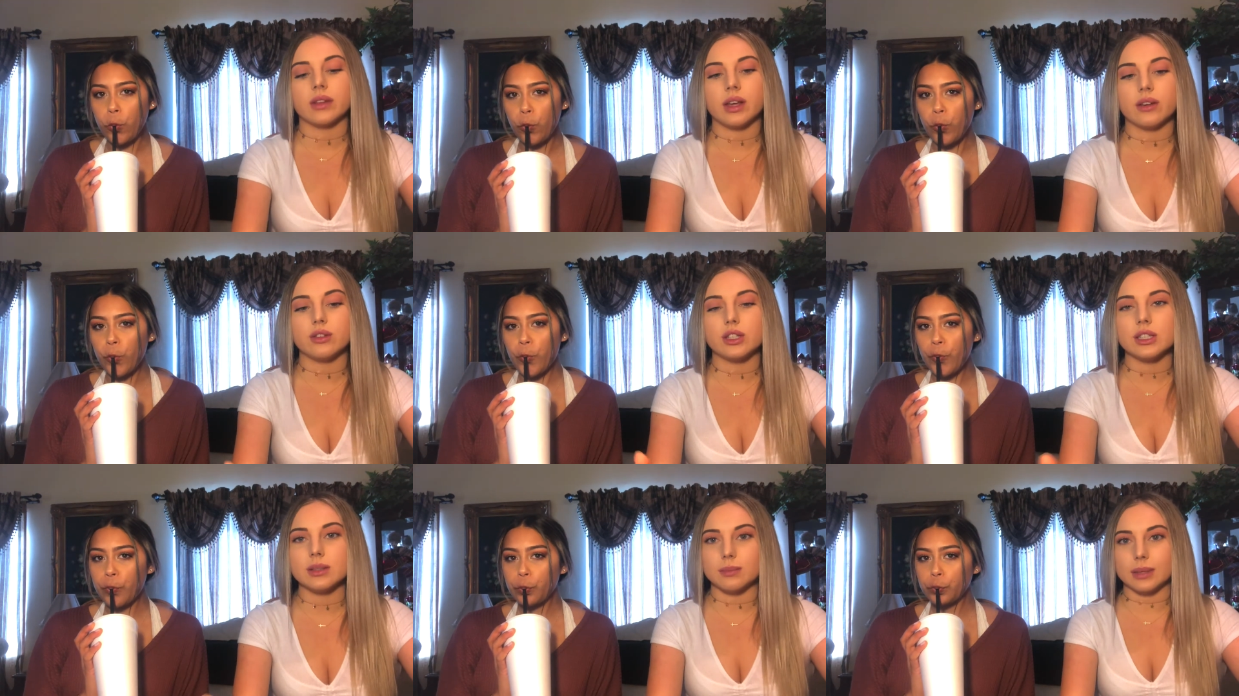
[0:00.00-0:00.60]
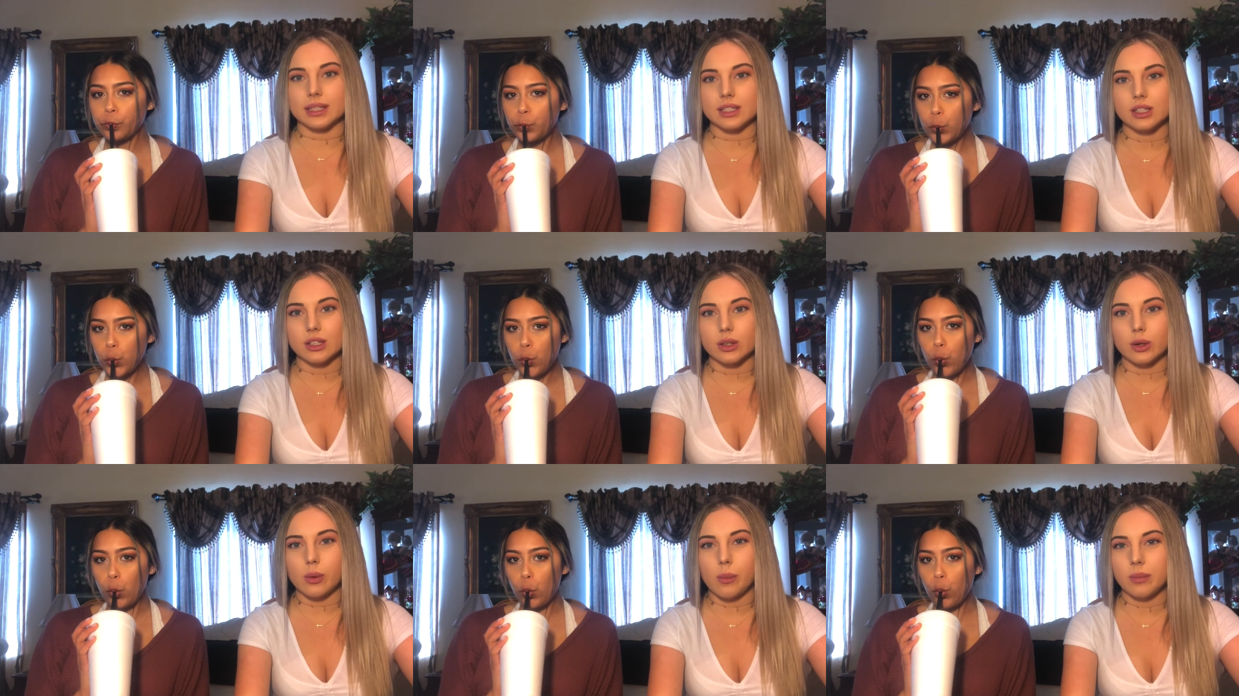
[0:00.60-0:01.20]
Speaker 1: if she's mean to
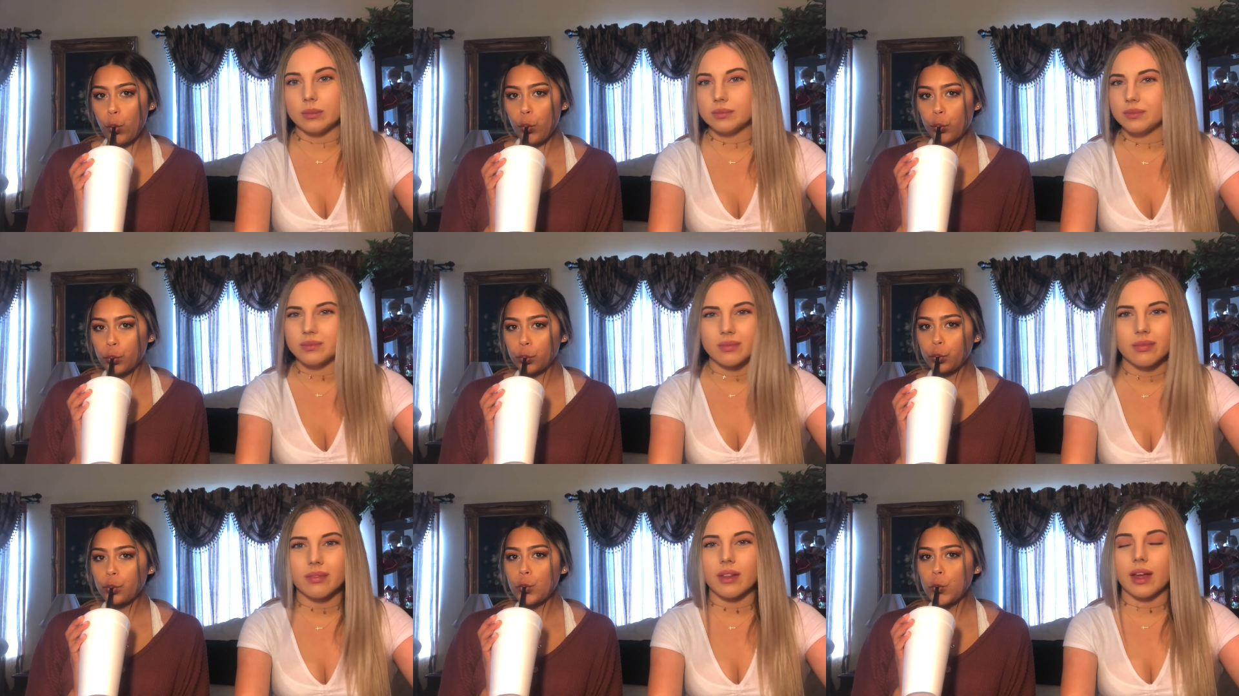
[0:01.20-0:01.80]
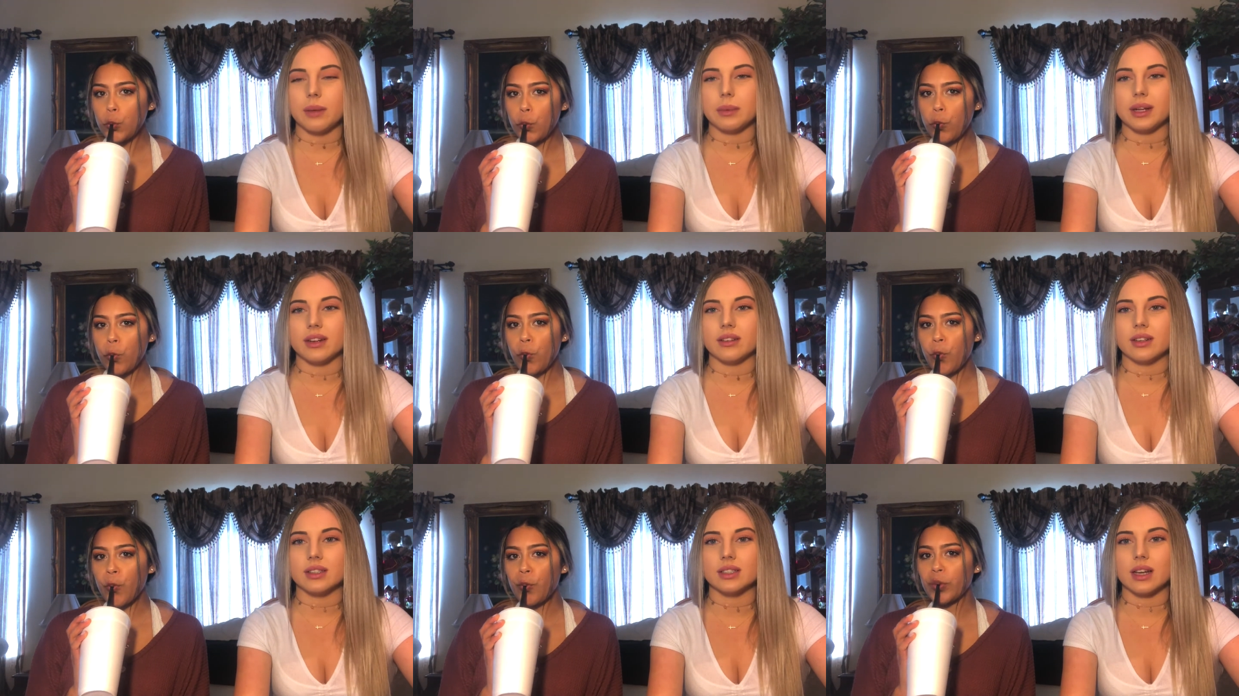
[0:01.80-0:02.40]
you, I mean,
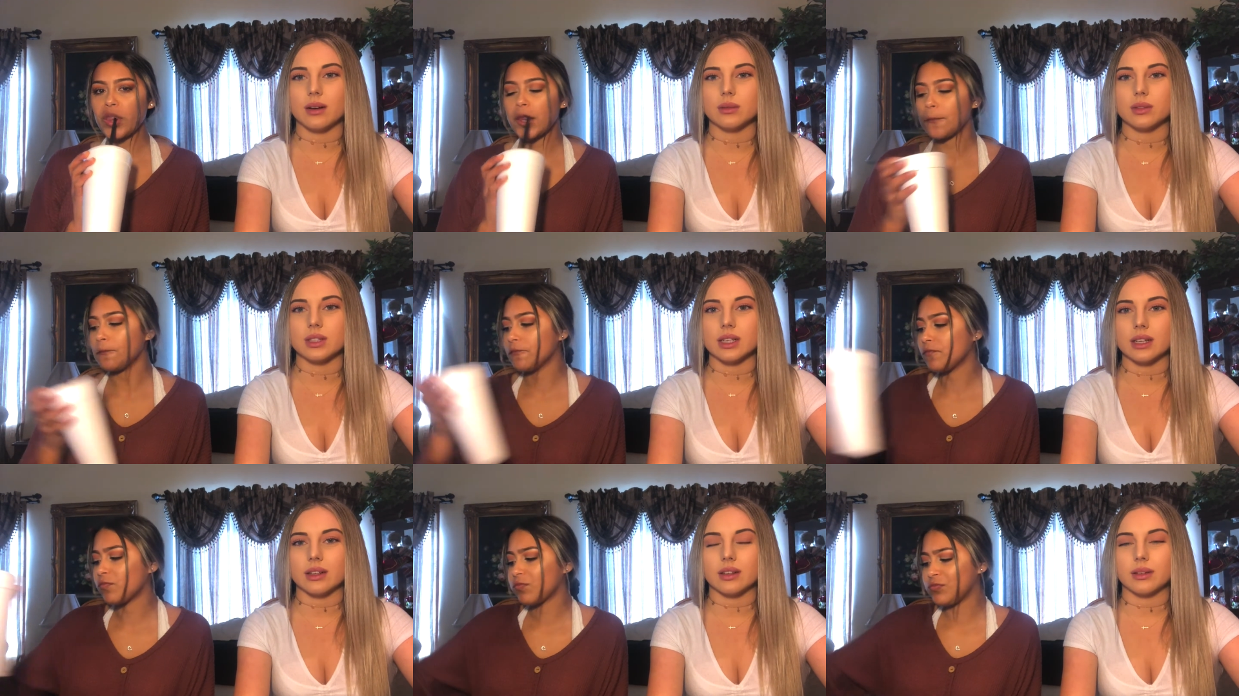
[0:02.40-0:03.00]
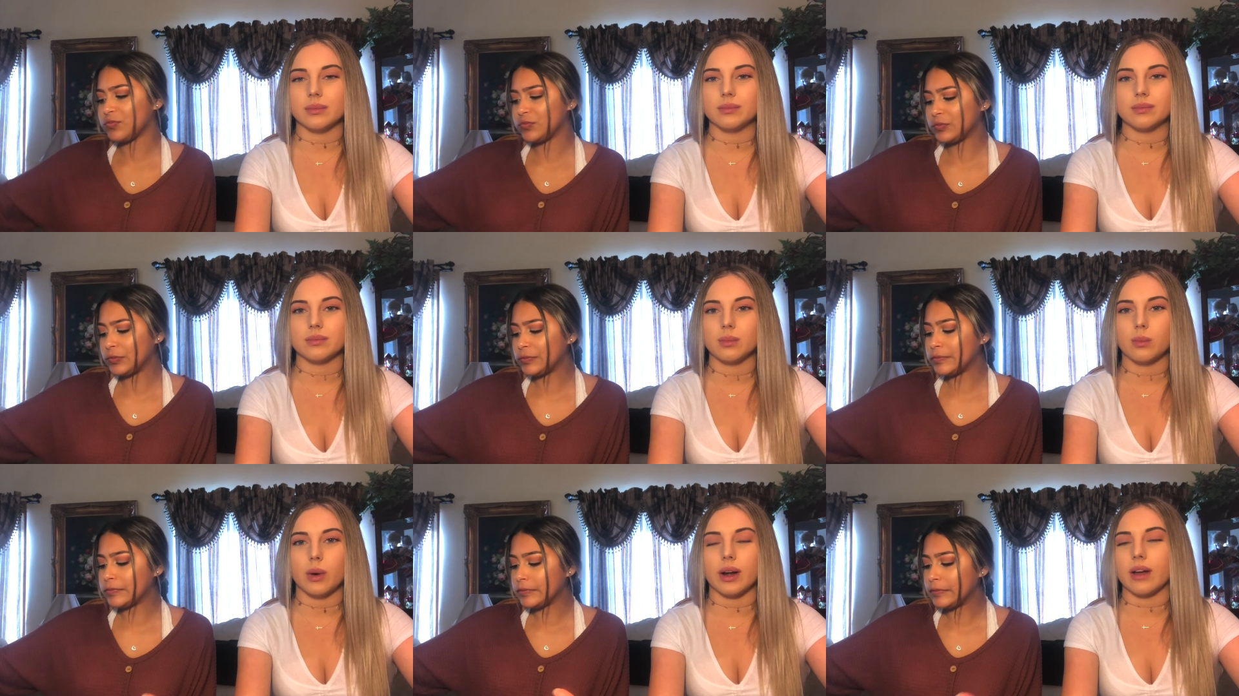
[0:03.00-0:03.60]
it sounds like
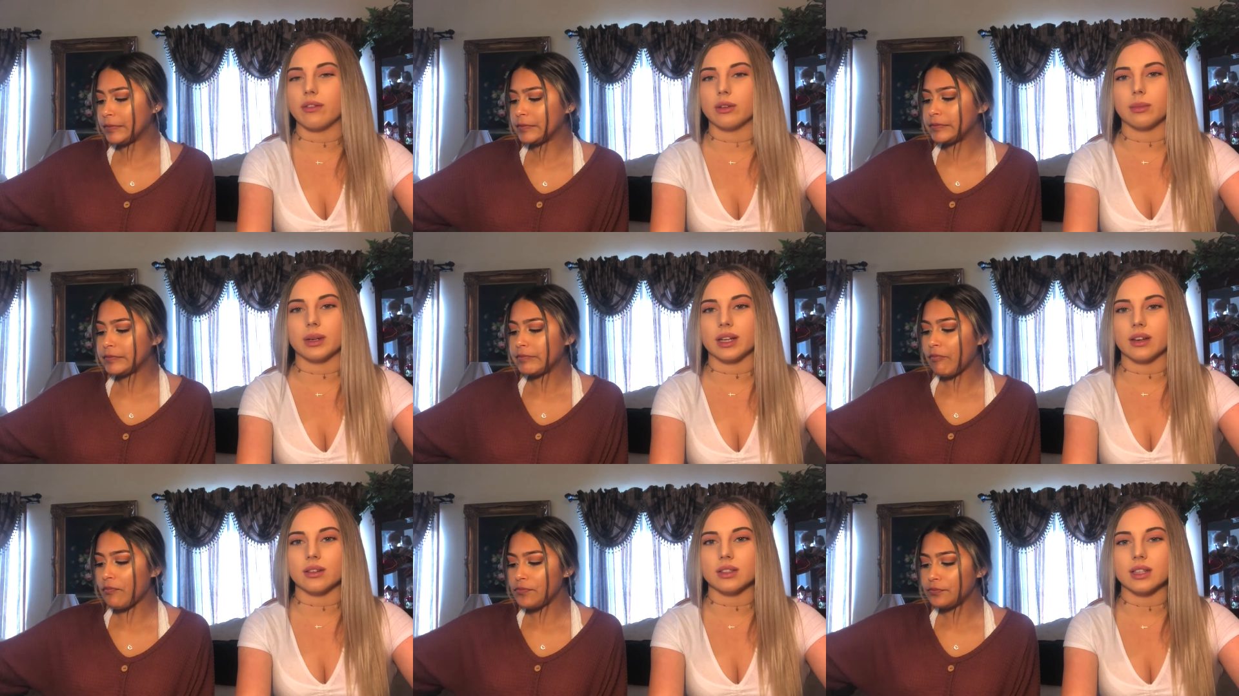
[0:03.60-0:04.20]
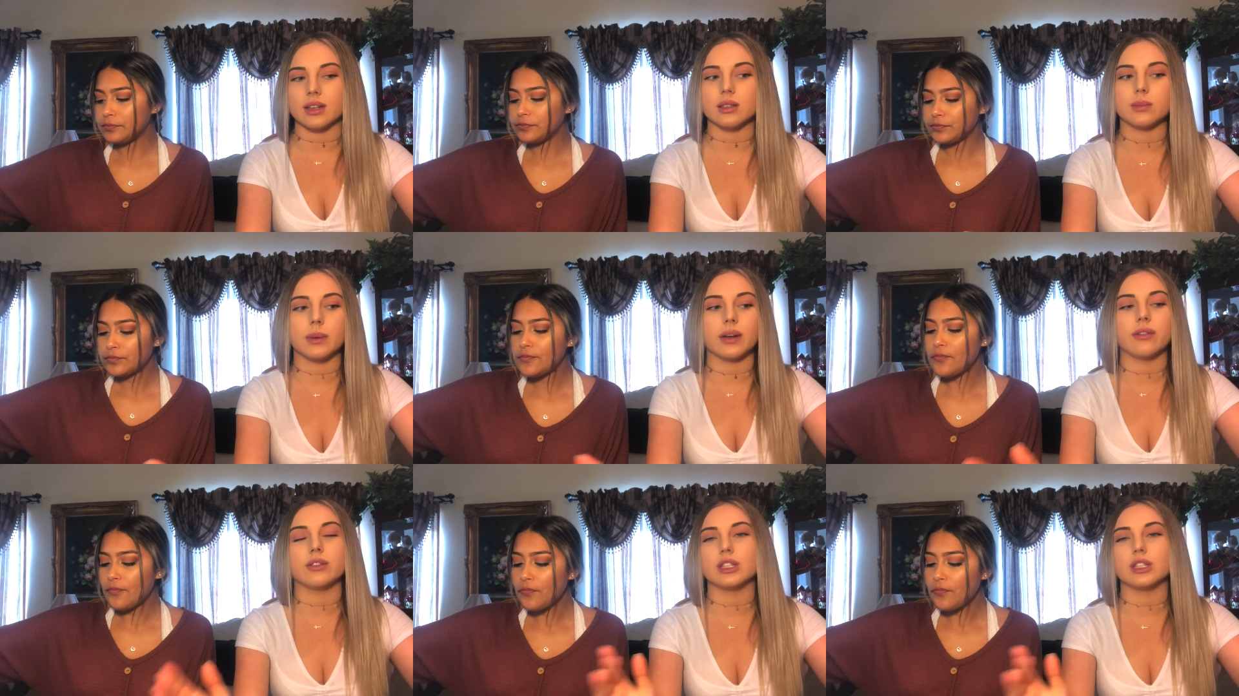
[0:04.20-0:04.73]
what everybody else says, but if